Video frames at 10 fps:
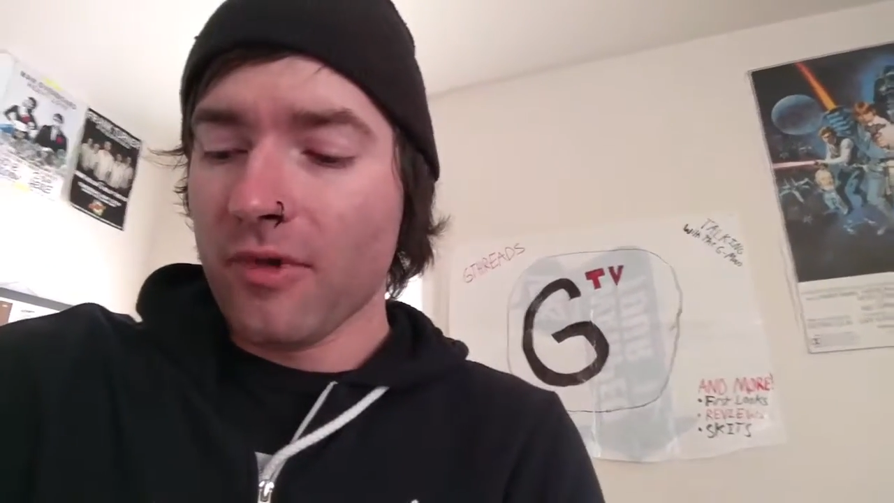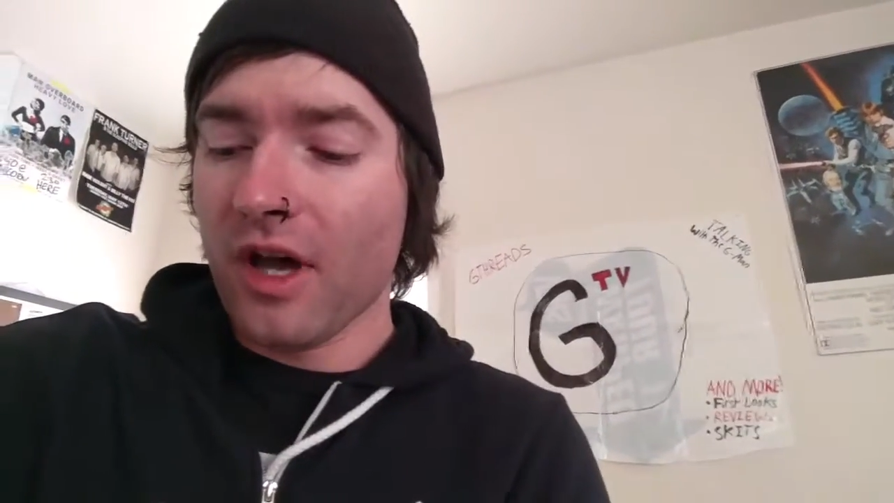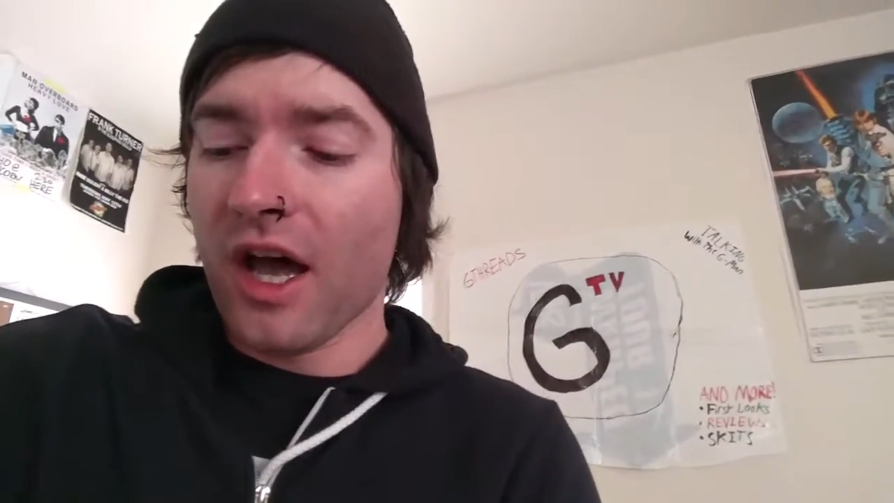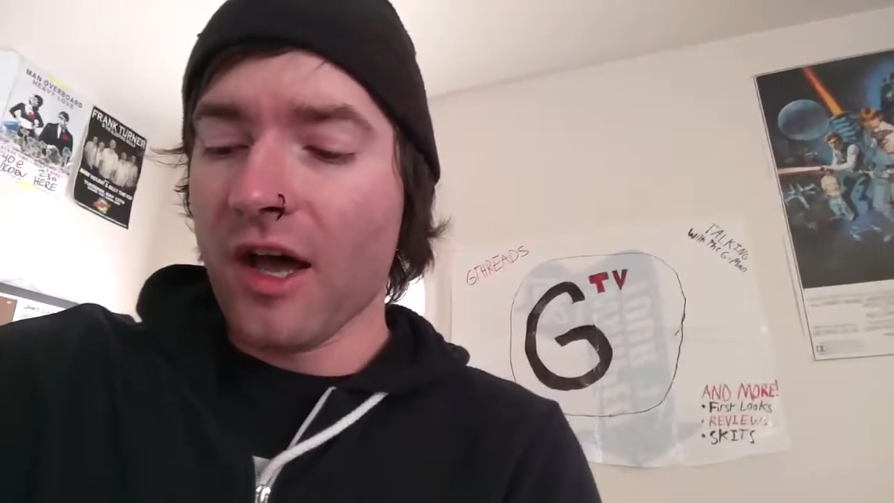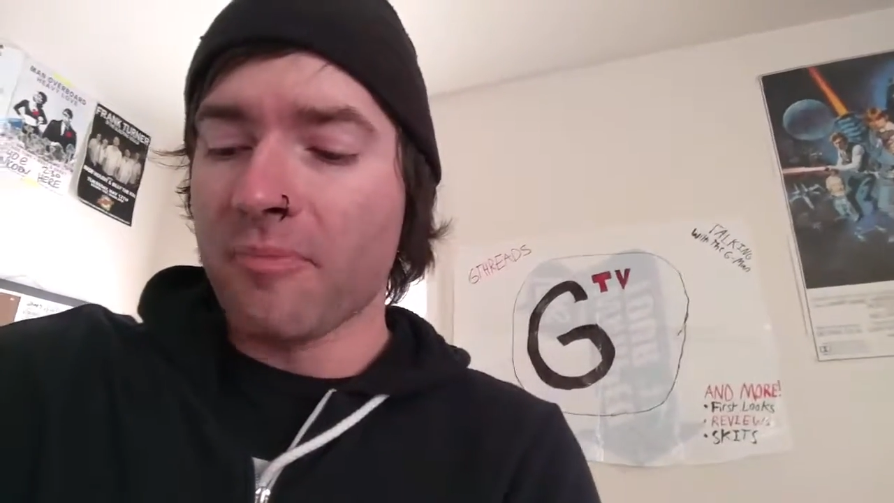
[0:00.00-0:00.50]

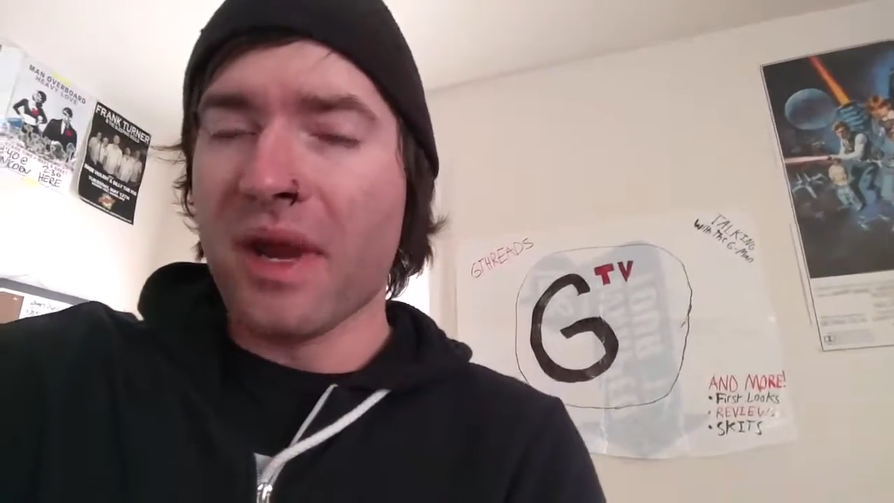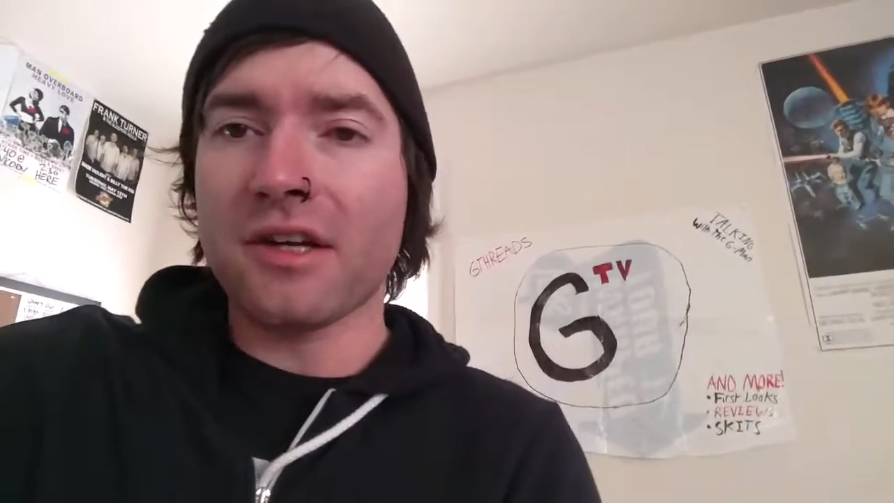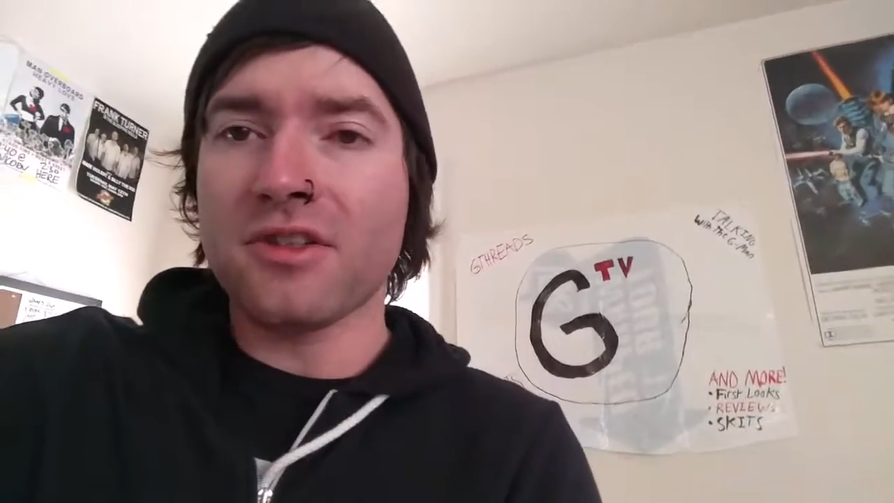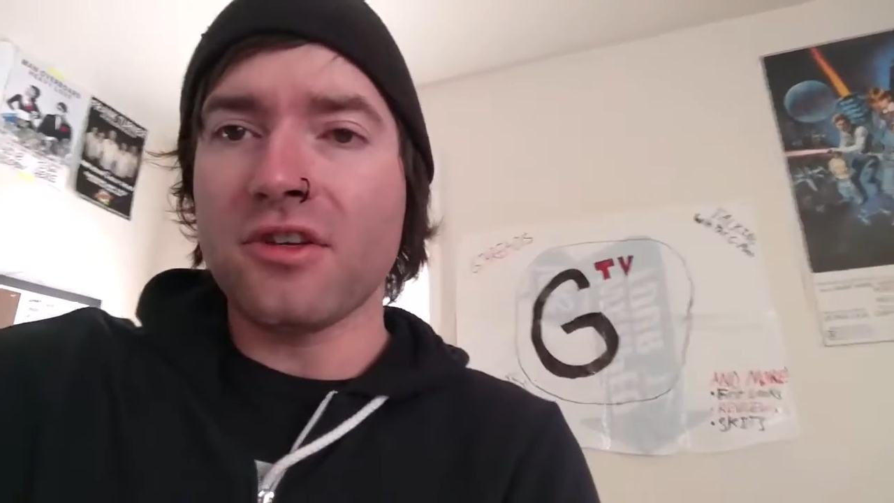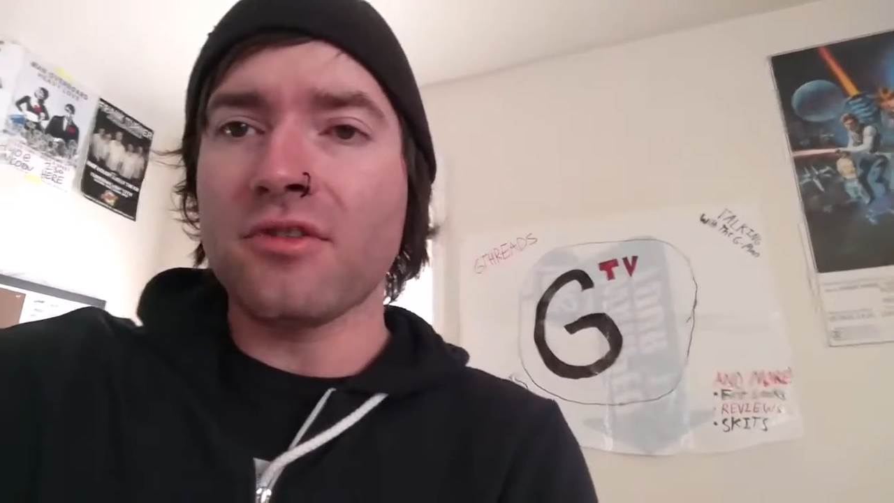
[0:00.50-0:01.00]
Uh,
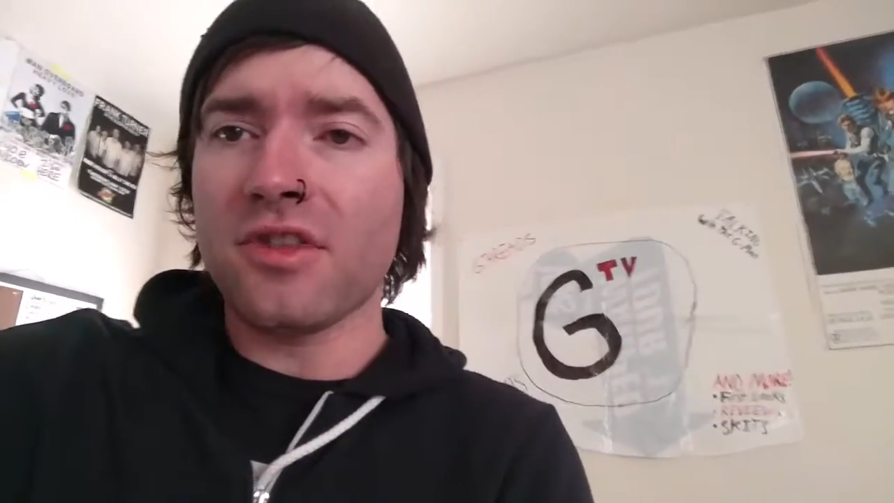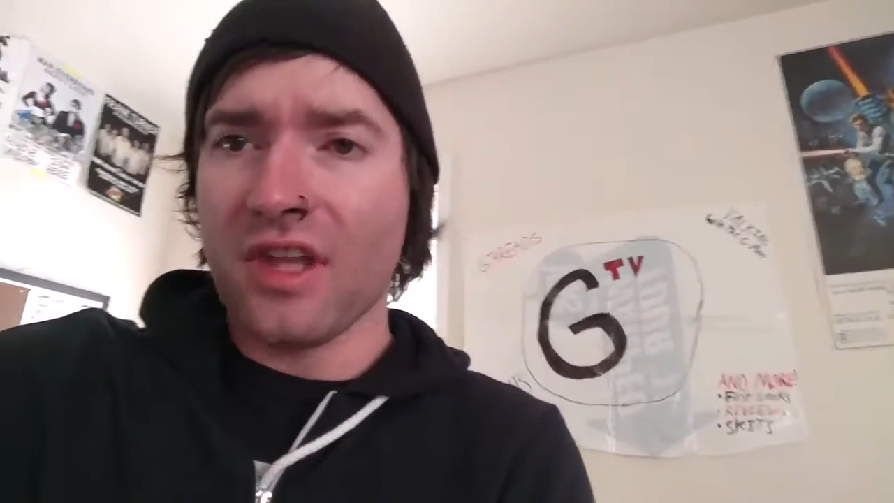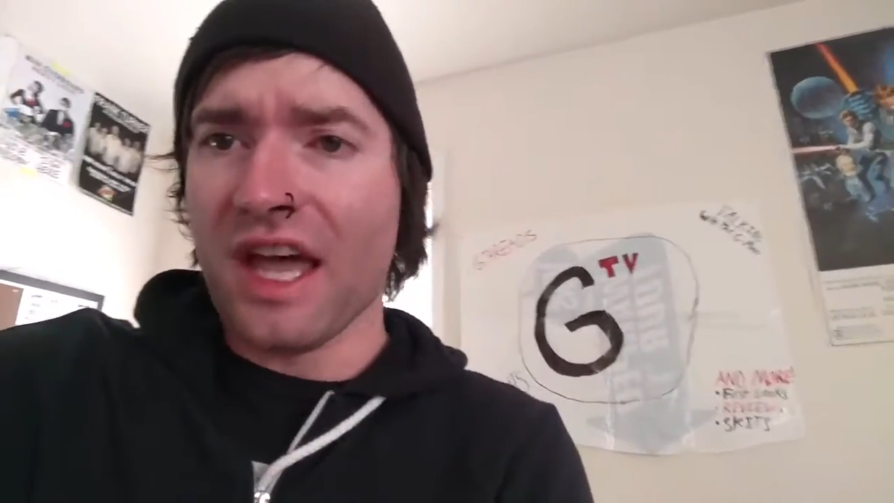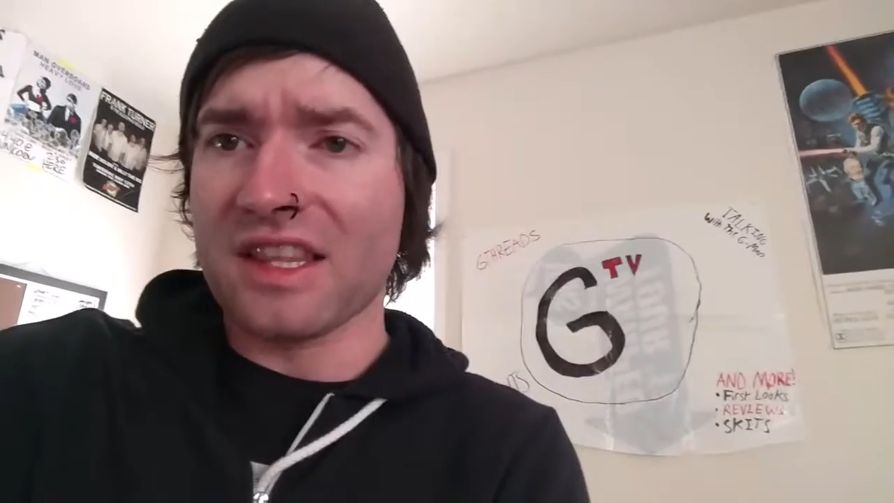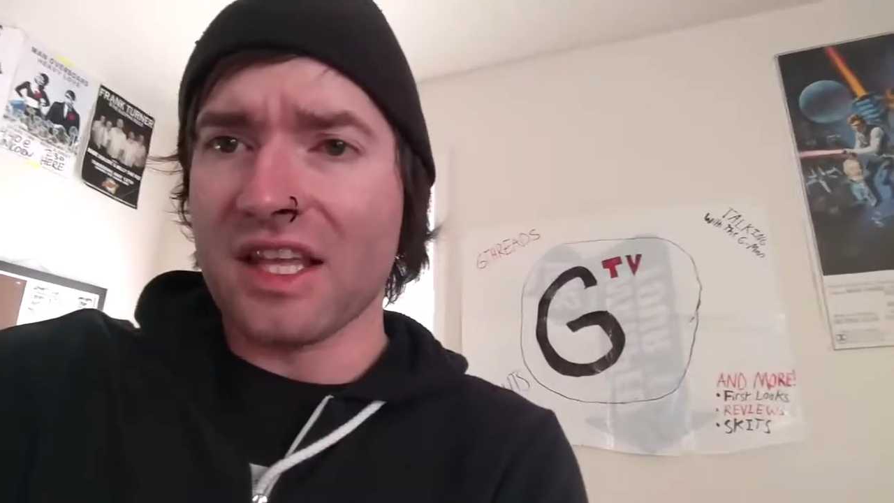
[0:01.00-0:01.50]
Beartooth,
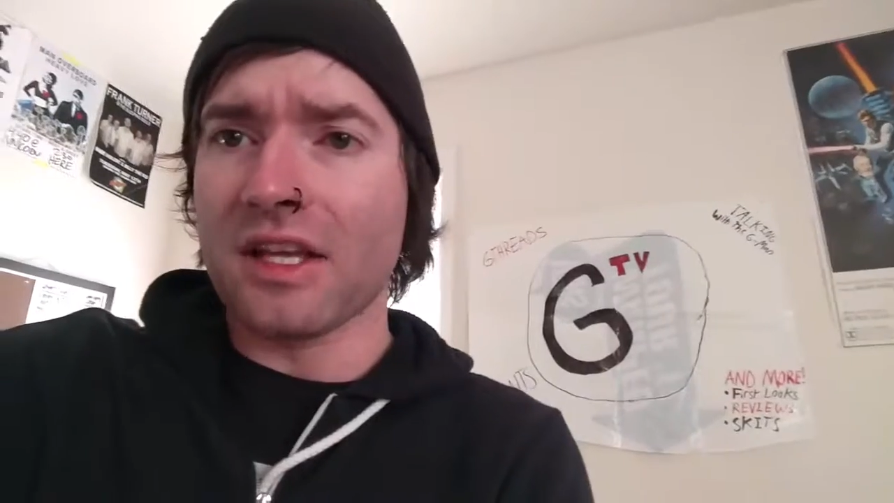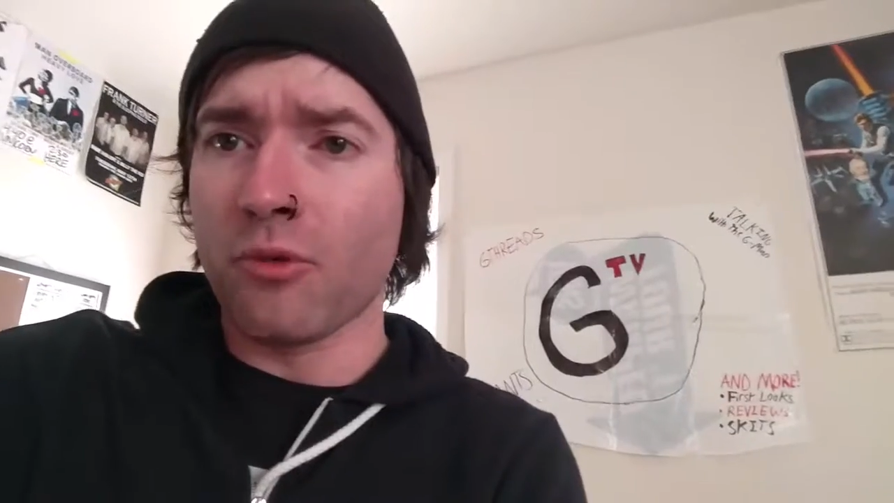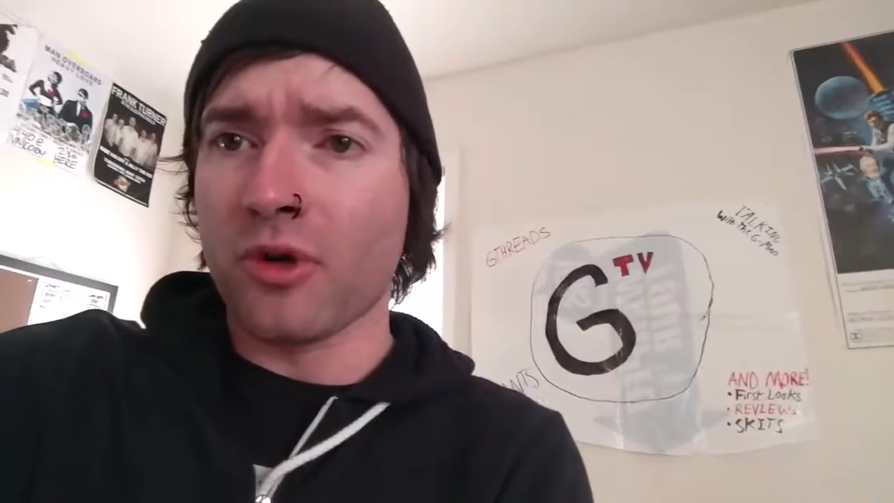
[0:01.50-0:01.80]
I think it